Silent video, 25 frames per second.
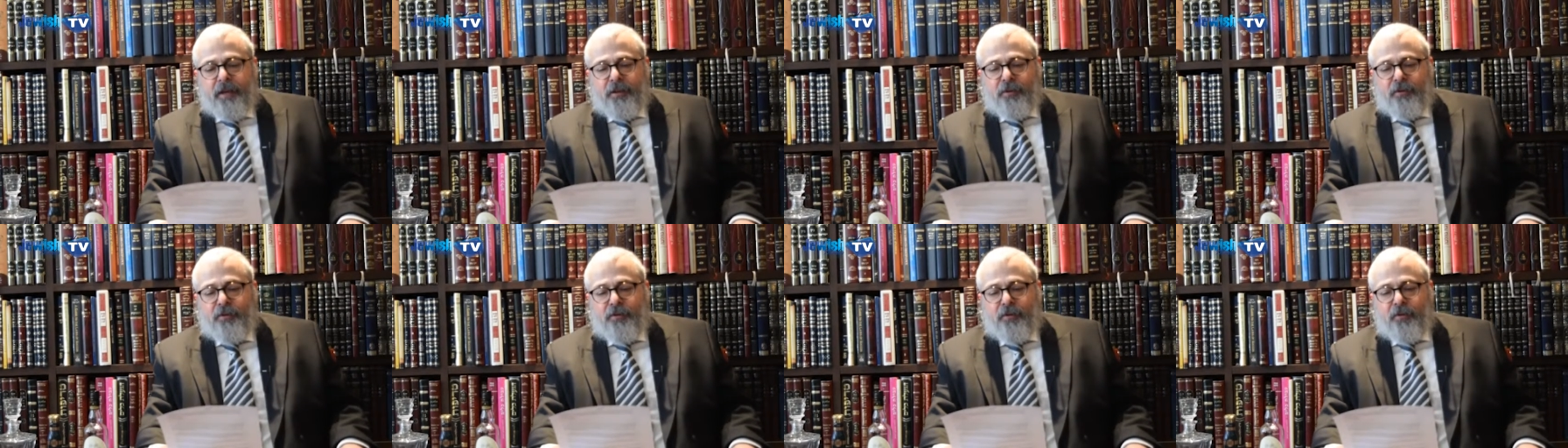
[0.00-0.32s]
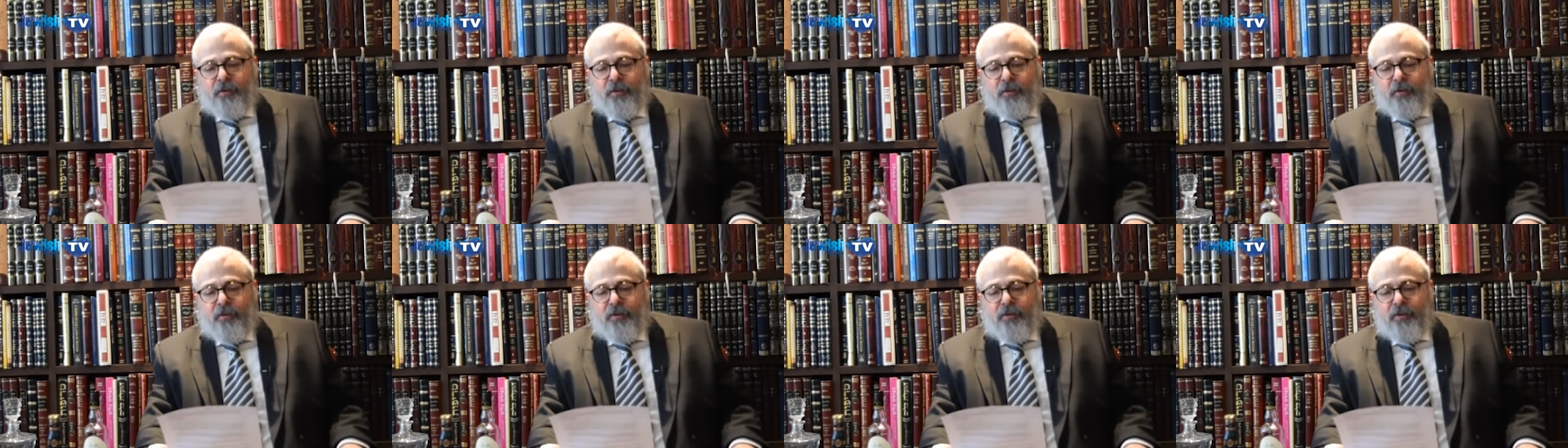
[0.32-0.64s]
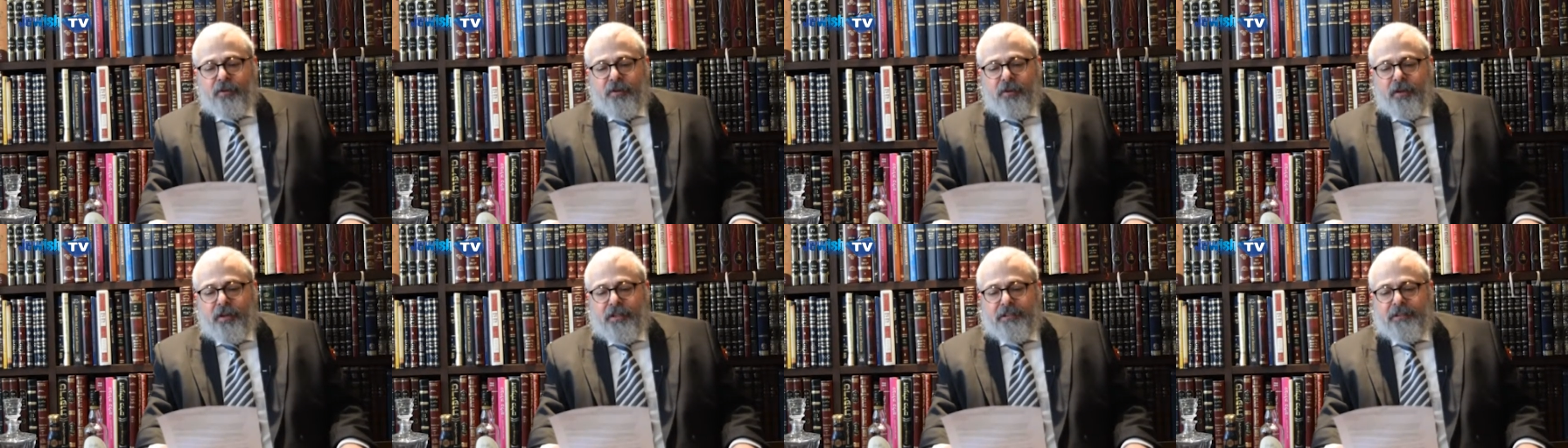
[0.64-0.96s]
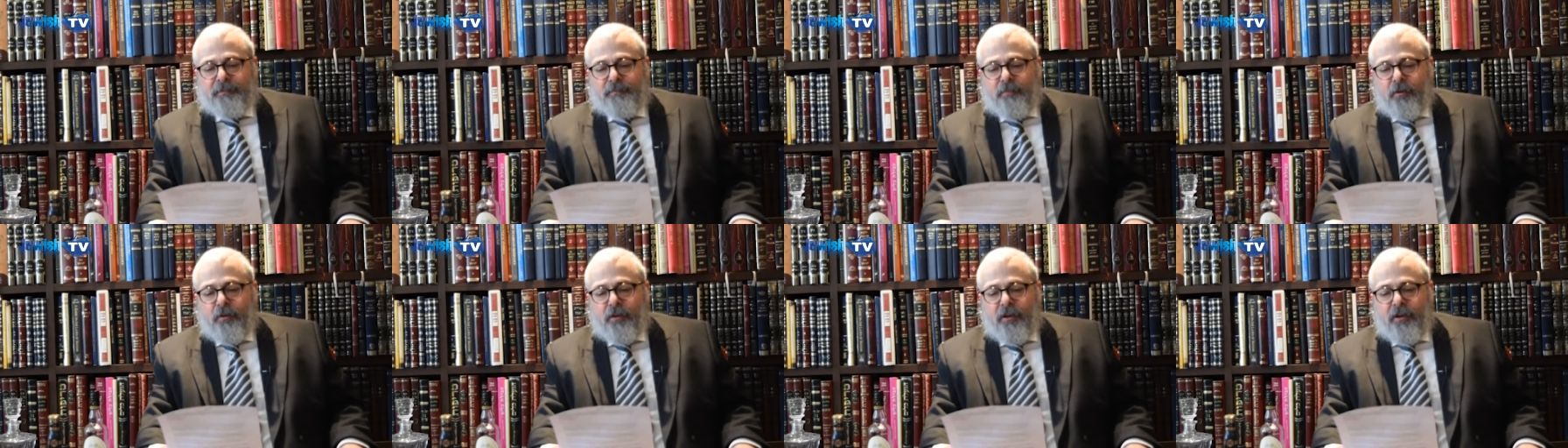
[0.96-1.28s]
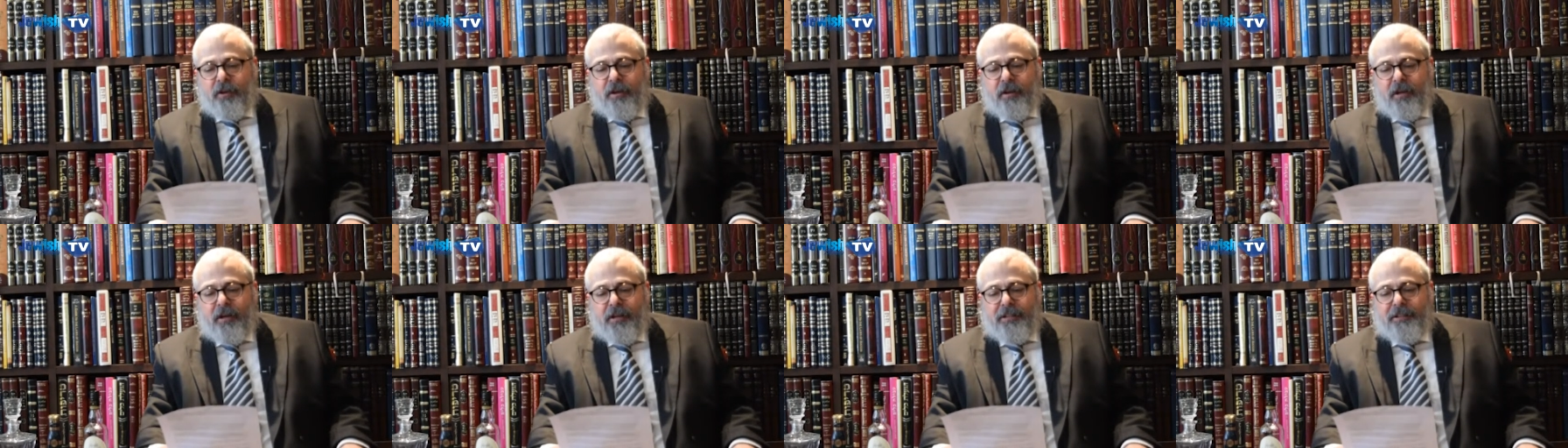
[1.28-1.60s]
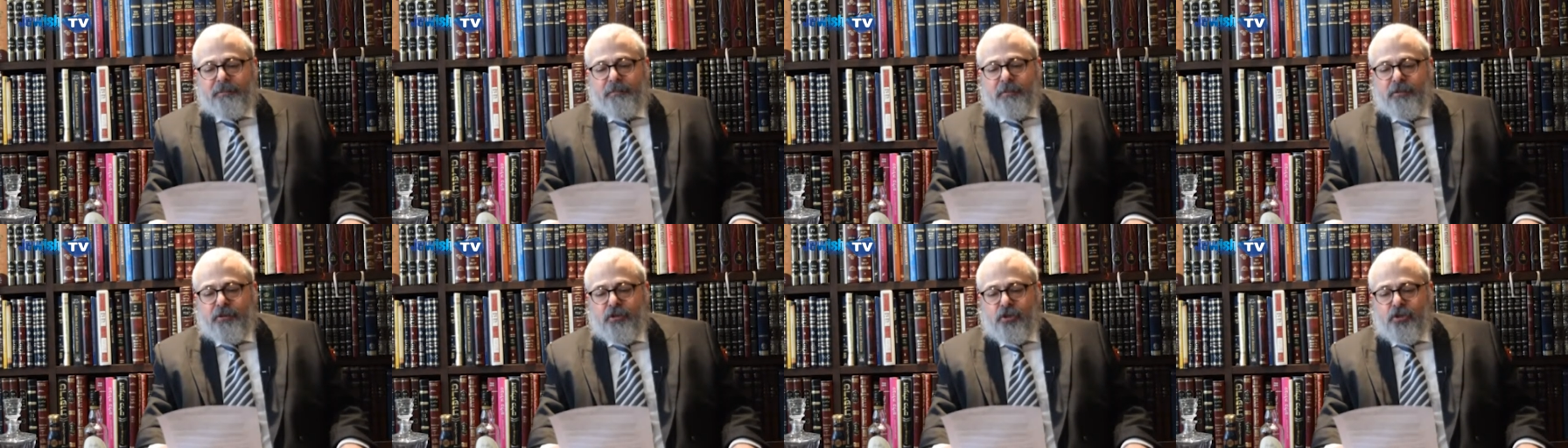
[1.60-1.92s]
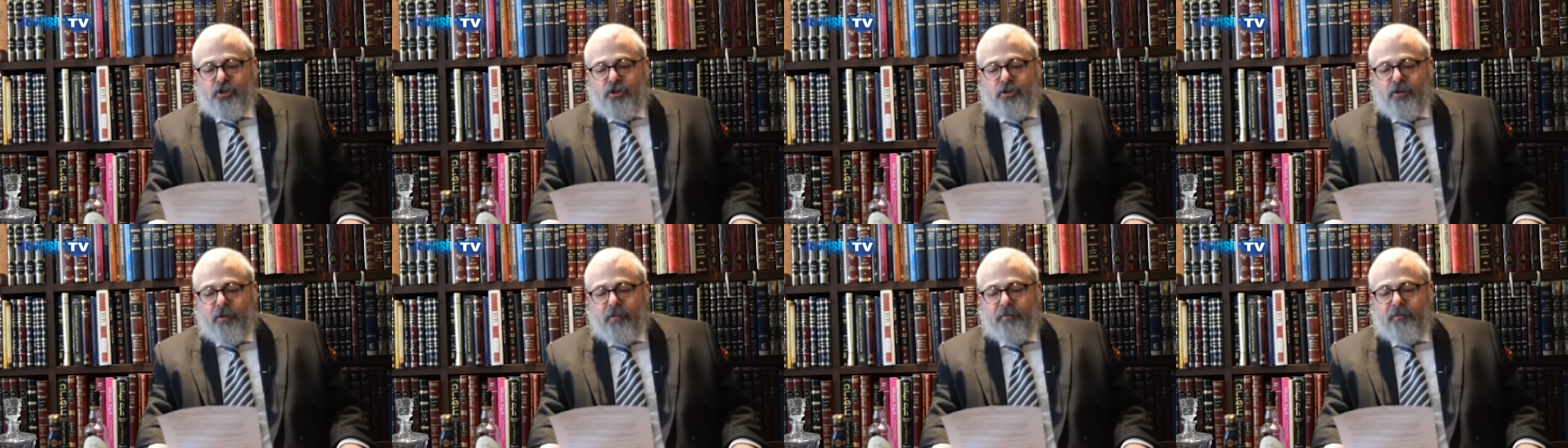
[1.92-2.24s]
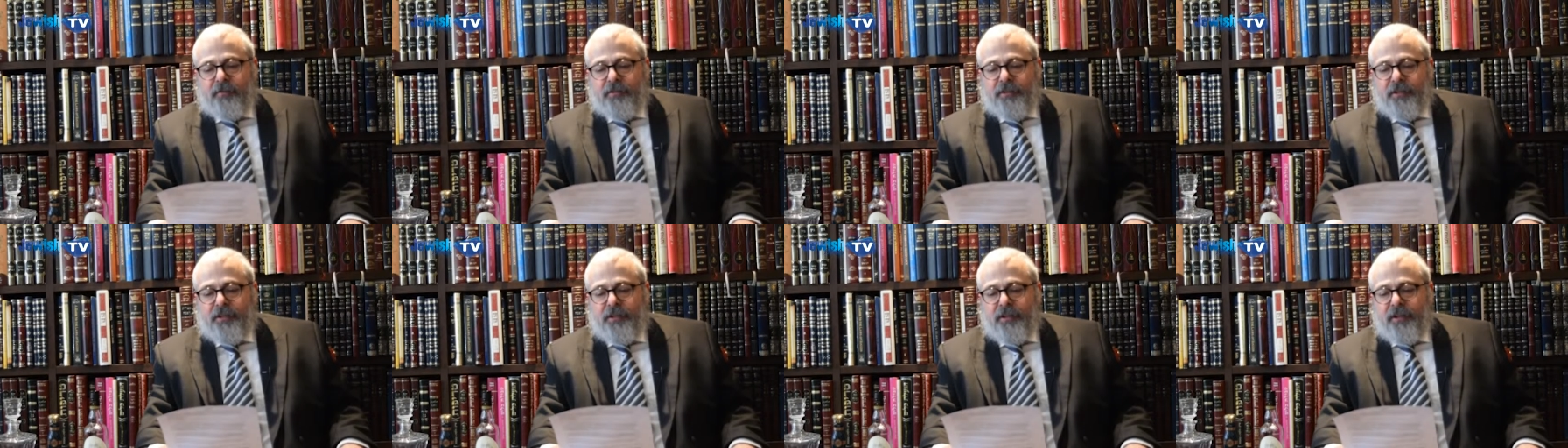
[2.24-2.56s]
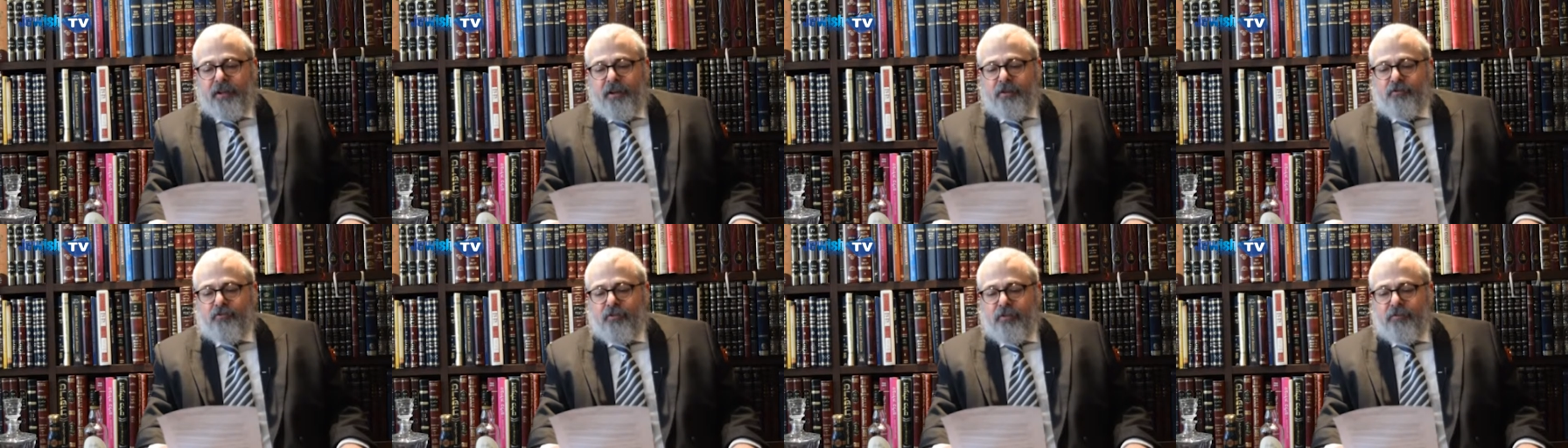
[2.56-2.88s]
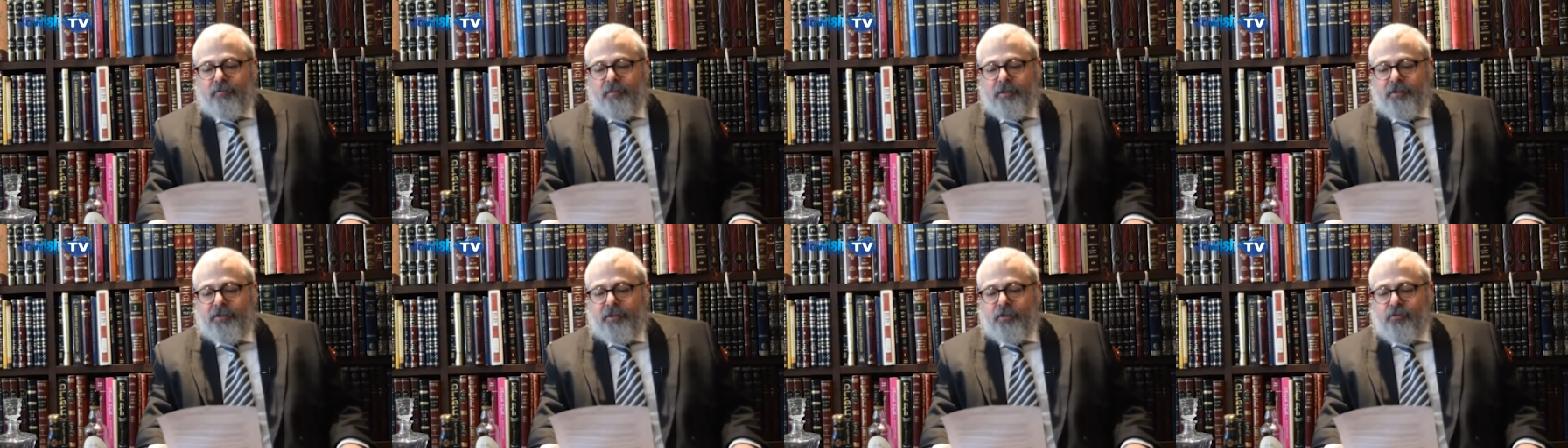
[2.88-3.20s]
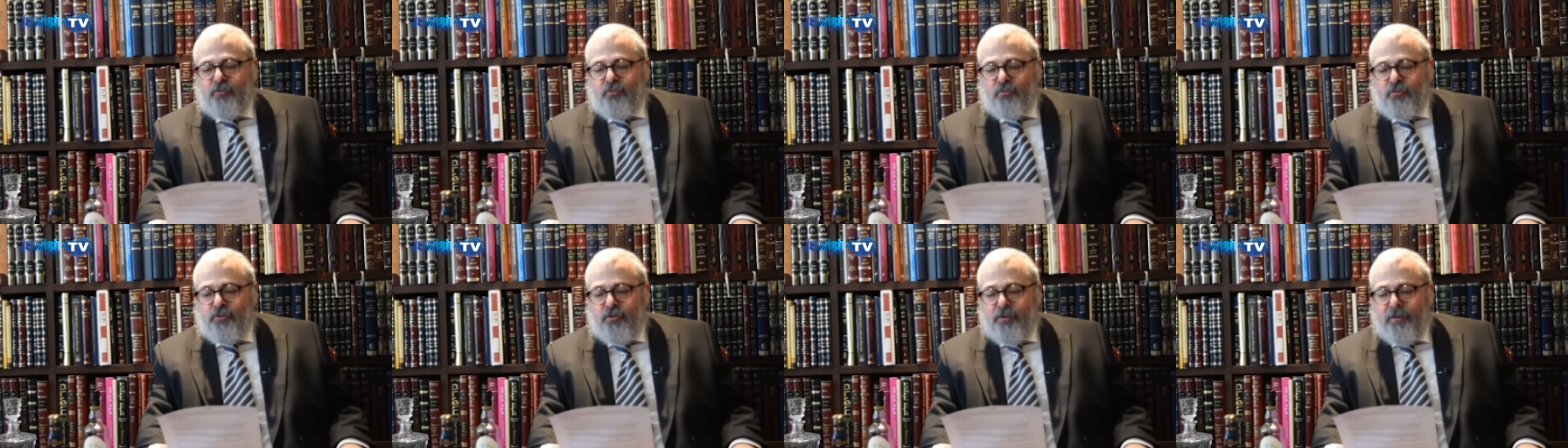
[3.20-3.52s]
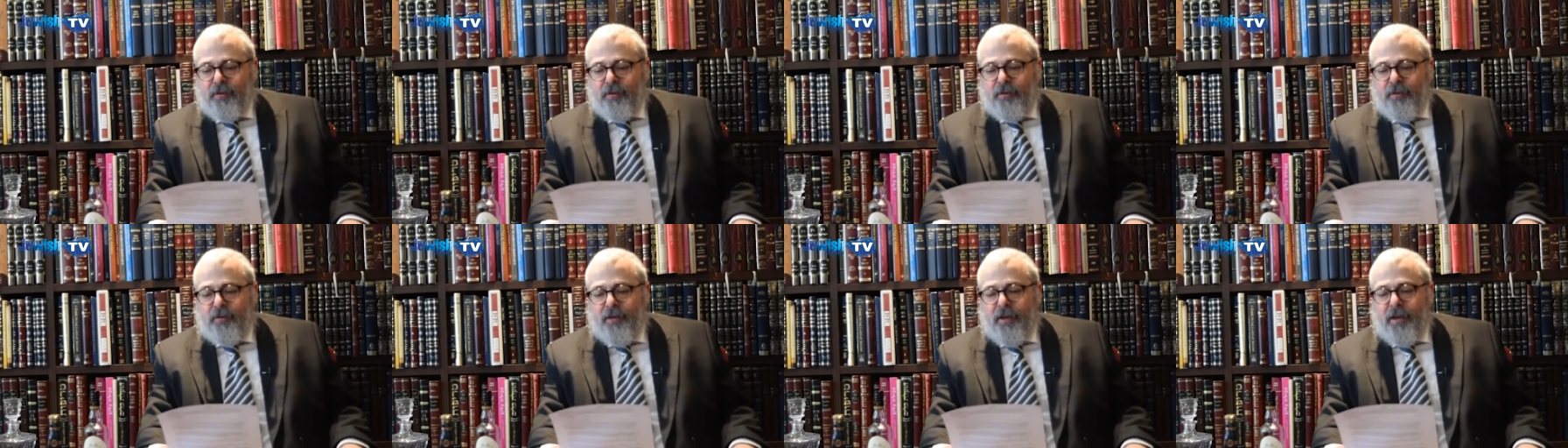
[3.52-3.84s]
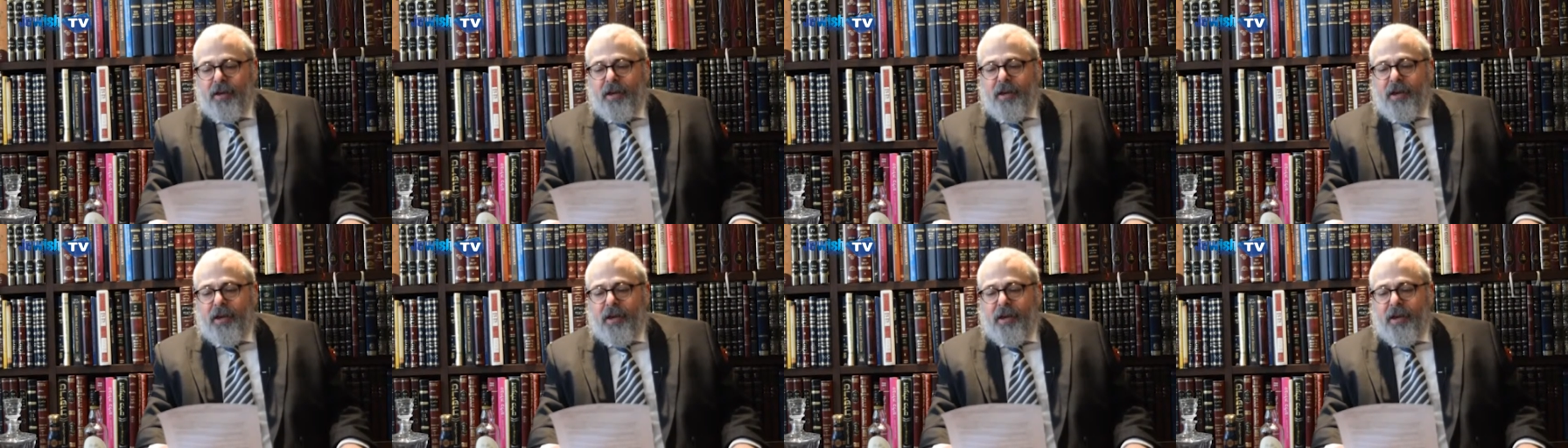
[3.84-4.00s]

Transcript: to your expo uh, exposition on fertility treatments in Jewish law